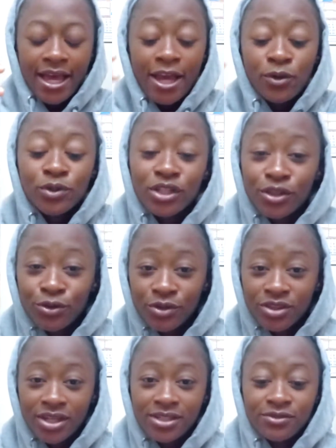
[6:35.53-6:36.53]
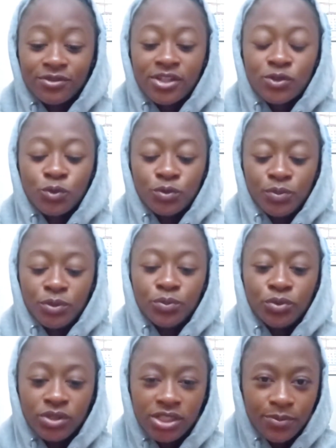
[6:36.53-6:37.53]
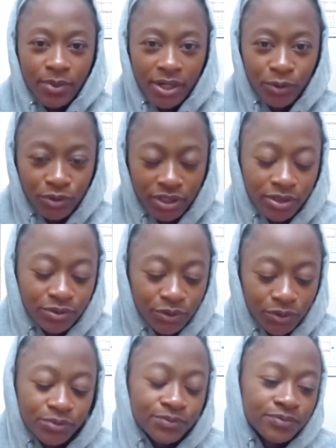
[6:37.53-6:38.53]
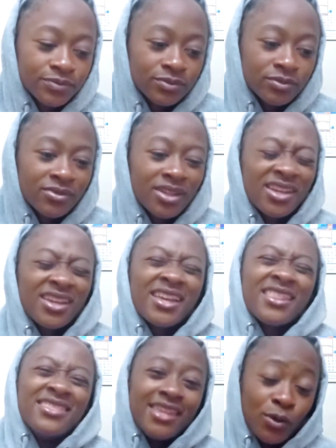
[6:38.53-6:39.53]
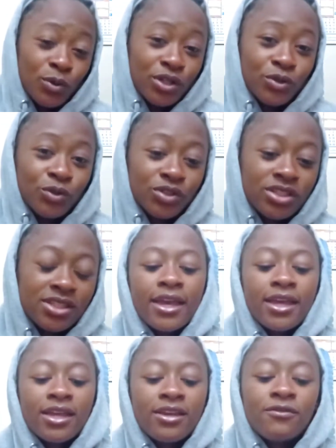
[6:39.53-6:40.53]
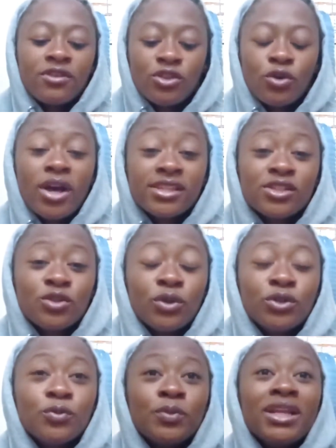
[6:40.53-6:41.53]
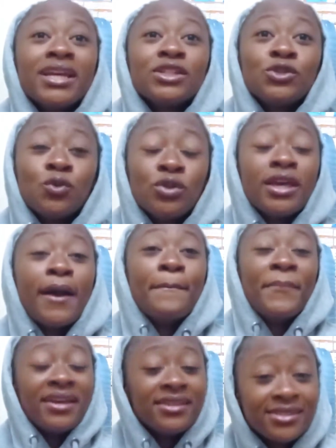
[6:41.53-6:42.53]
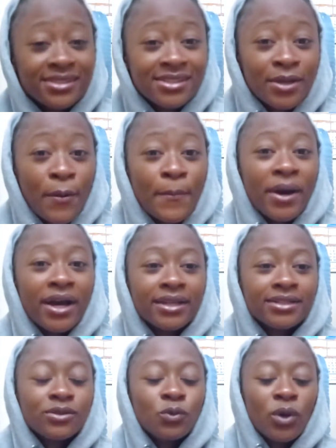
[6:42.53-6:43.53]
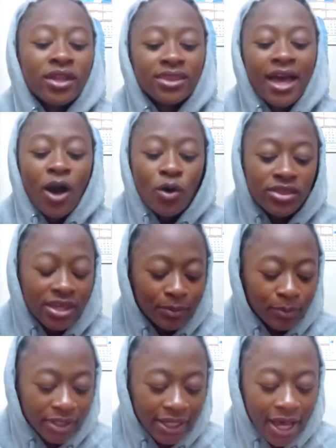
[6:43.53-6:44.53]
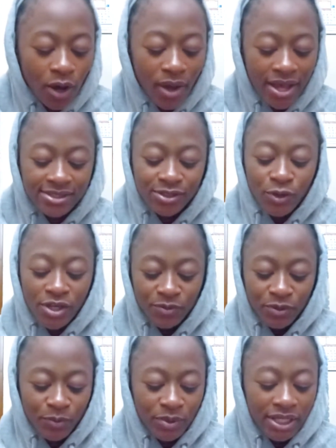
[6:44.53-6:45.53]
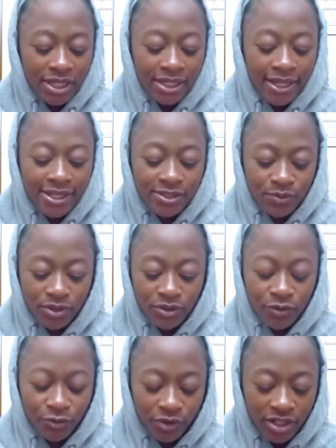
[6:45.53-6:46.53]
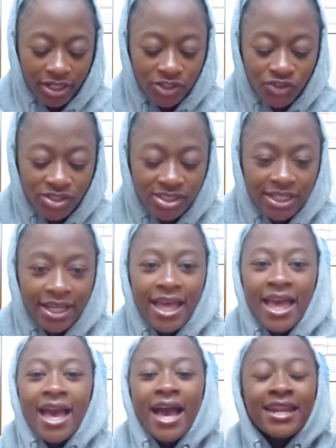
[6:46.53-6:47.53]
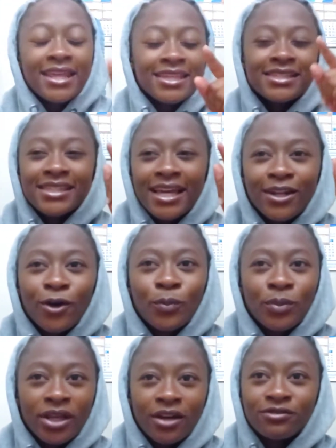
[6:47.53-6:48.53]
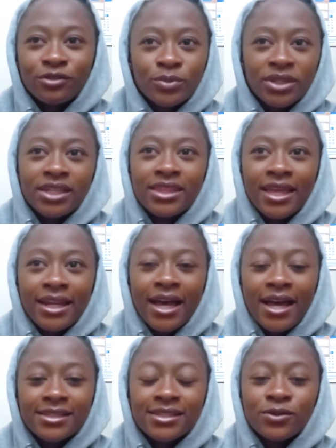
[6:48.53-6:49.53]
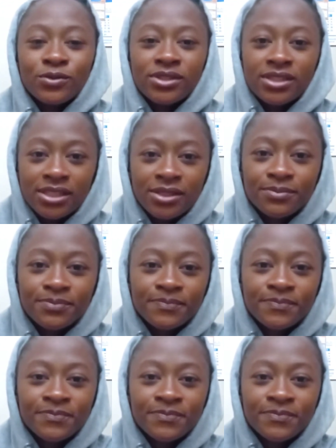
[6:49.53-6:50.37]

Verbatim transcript: I really thought their defense would be bullied by Ronaldo. They were not. Even though Arsenal were not playing to their best, but what how they play, how Arsenal has been playing has been very interesting. Another standout player for me in that Arsenal team